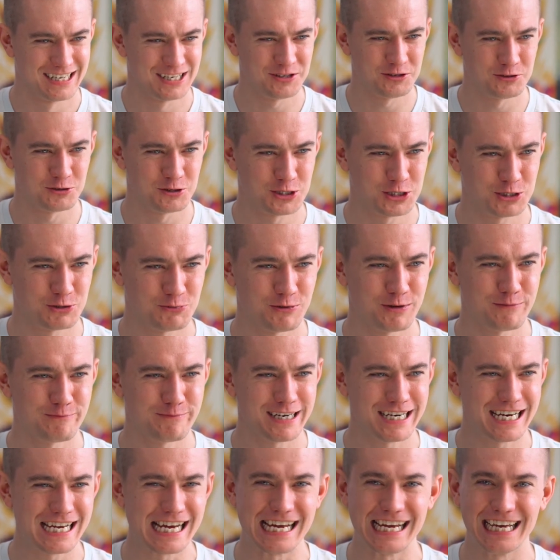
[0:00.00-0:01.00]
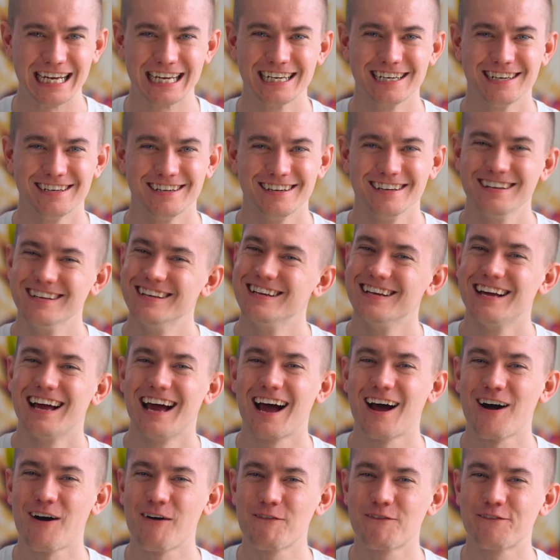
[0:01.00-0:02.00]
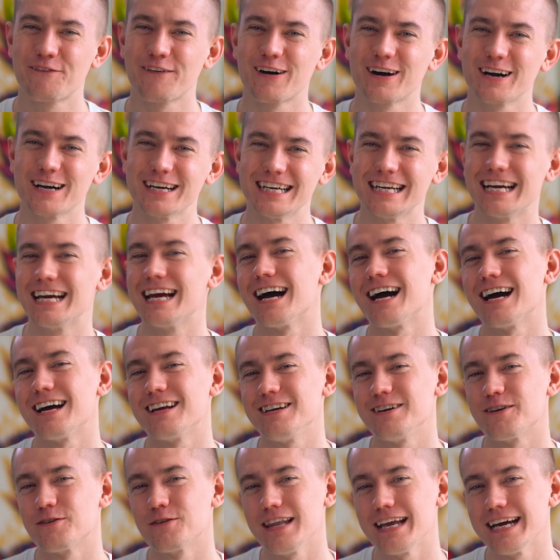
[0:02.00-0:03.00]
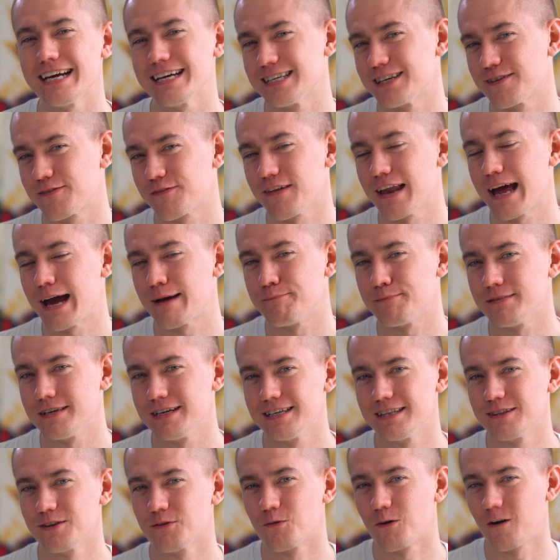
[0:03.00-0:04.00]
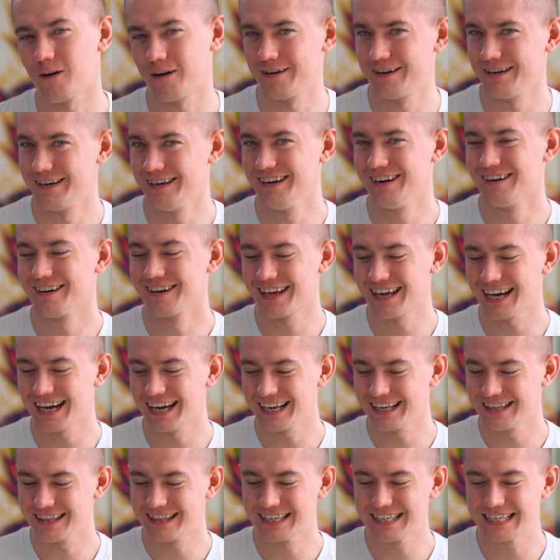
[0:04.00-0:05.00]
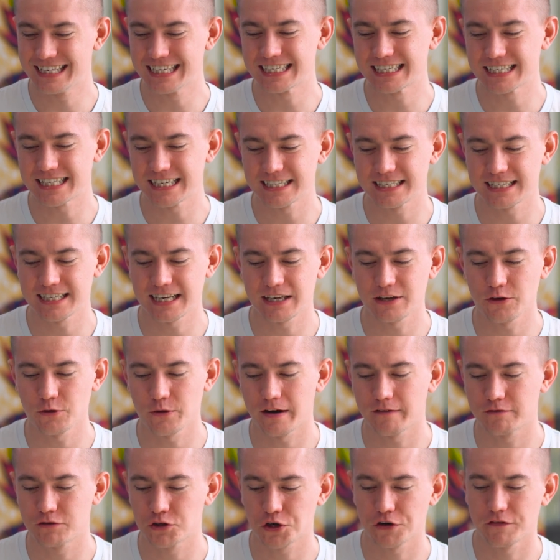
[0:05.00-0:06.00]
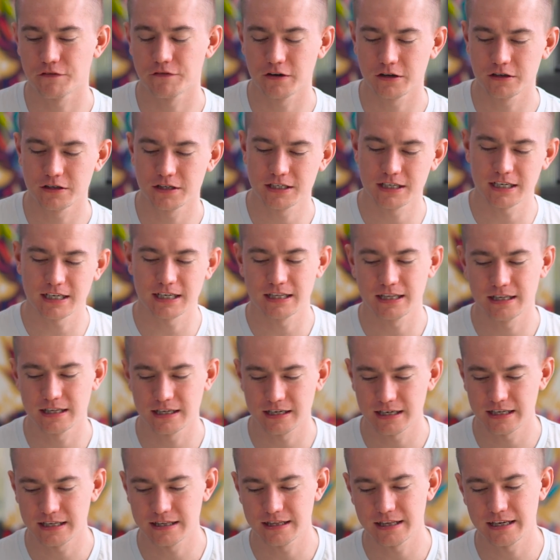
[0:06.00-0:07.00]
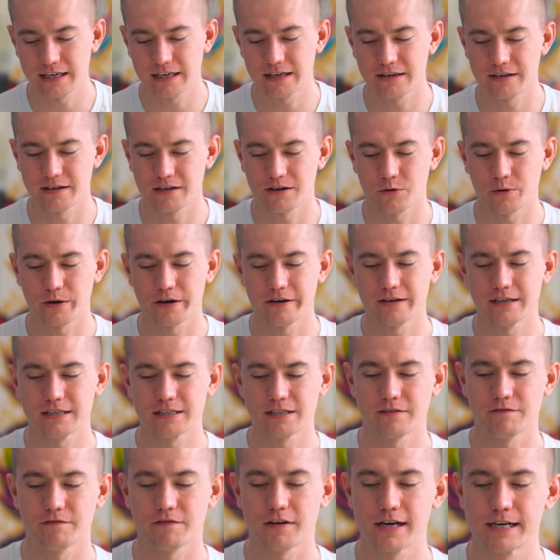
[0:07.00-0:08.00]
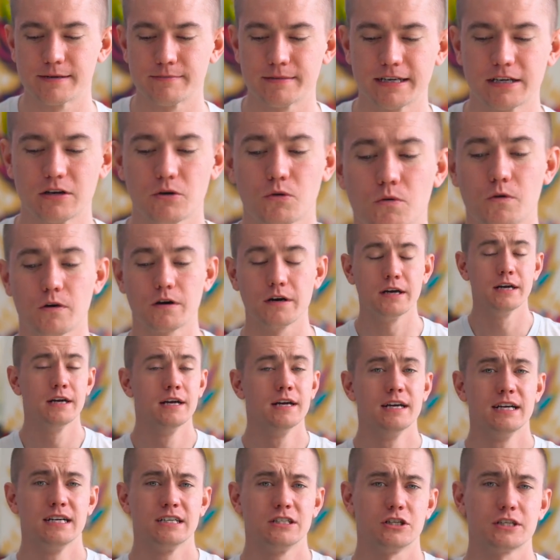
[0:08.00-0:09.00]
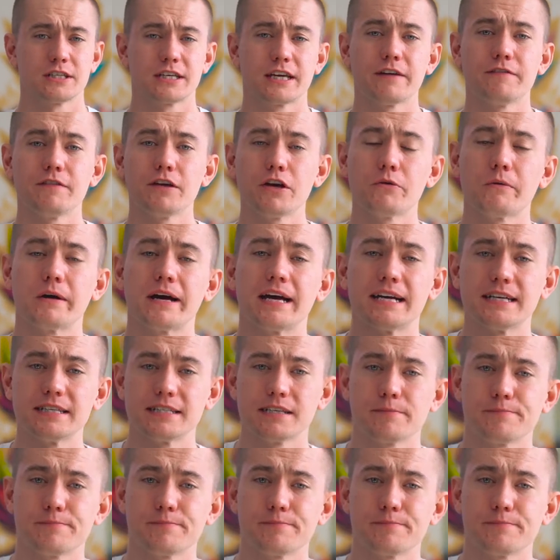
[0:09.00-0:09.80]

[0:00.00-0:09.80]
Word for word: you swimminy. how far you got your legs flapping in the water, okay? The distance that you have traversed in the, in the Aquarius environment, or just giving you a heads